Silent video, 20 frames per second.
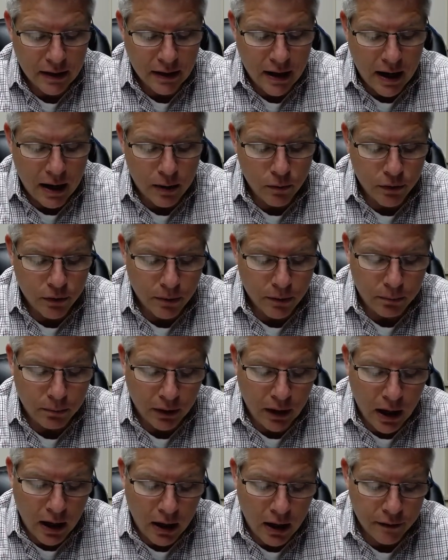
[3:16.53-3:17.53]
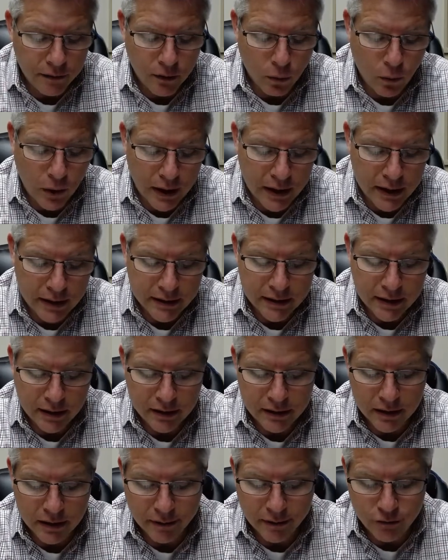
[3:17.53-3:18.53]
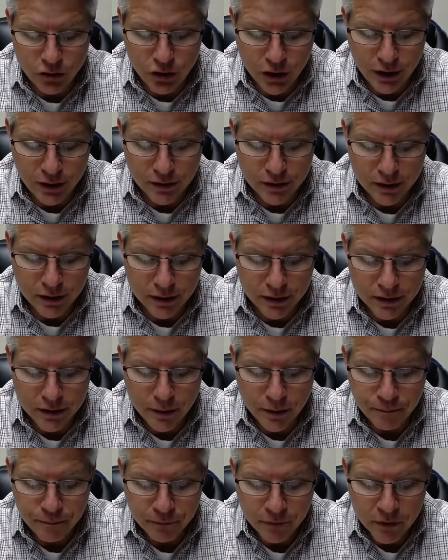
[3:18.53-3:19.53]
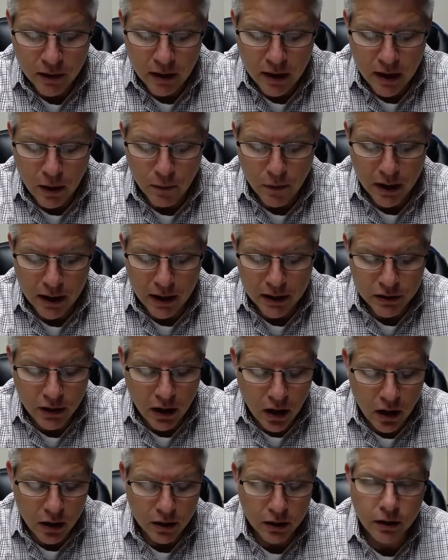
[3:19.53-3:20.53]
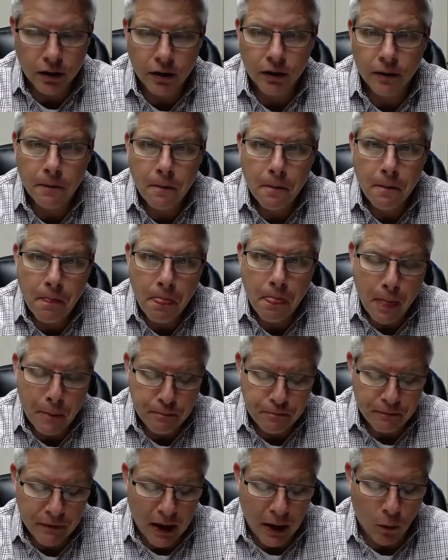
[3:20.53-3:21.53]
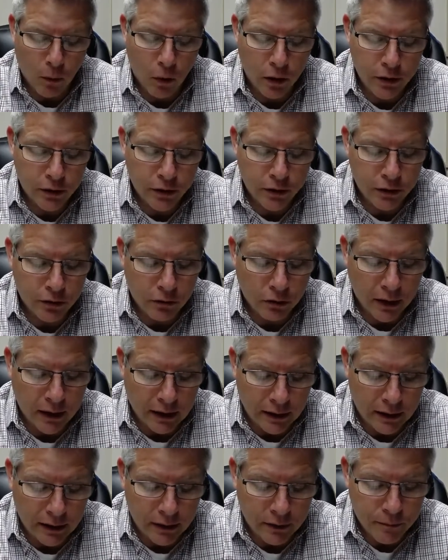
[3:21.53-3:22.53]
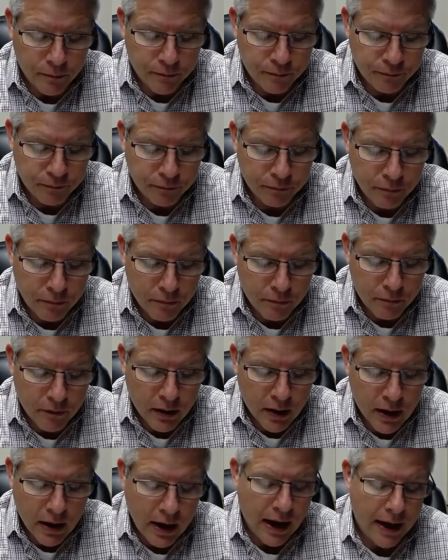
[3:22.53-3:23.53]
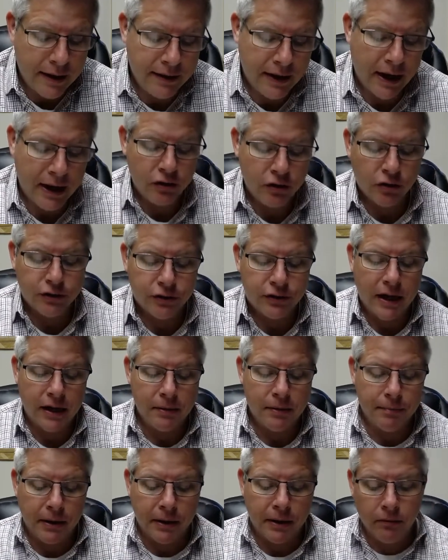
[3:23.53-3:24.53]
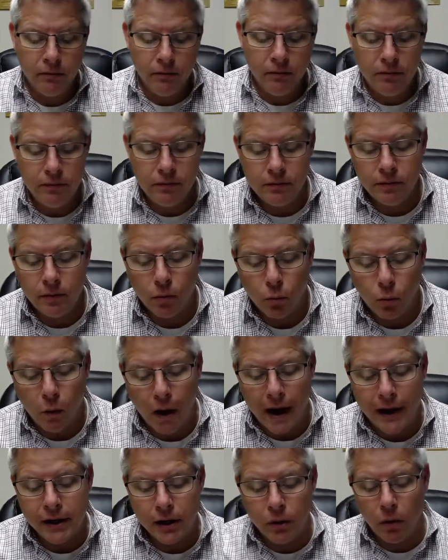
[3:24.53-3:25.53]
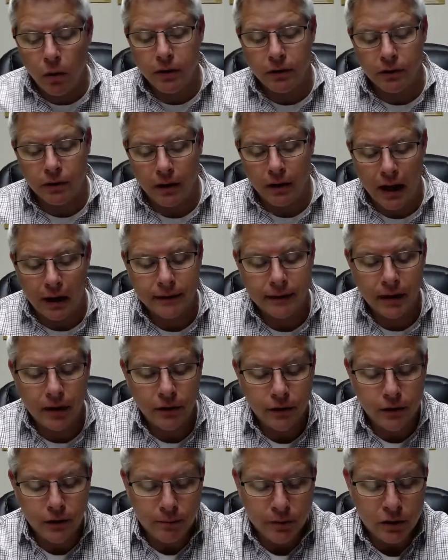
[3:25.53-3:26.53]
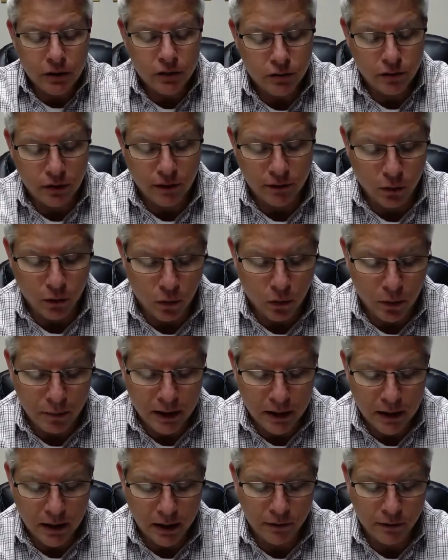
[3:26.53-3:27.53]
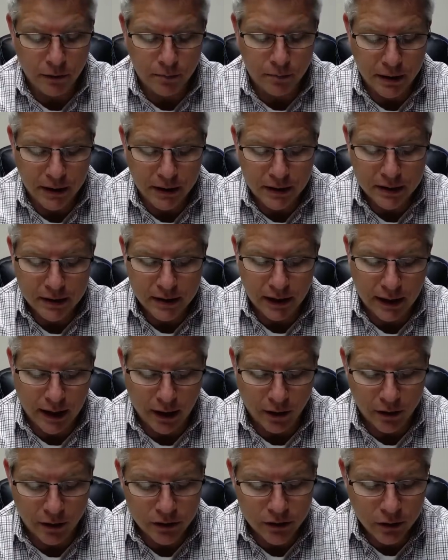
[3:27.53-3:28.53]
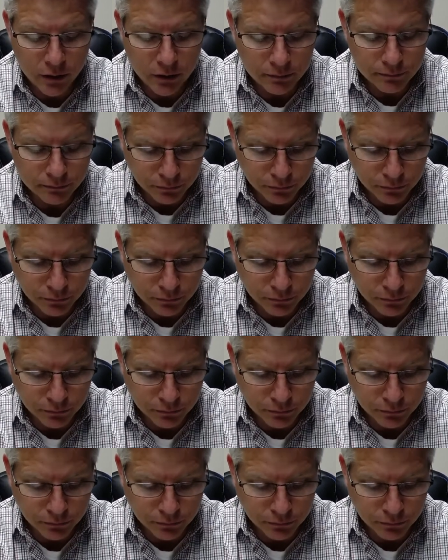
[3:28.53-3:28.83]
and with the blood of the witnesses of Jesus. And when I saw her, I wondered greatly. And the angel said to me, Why do you wonder? I'll tell you the mystery of the woman and of the beast that carries her,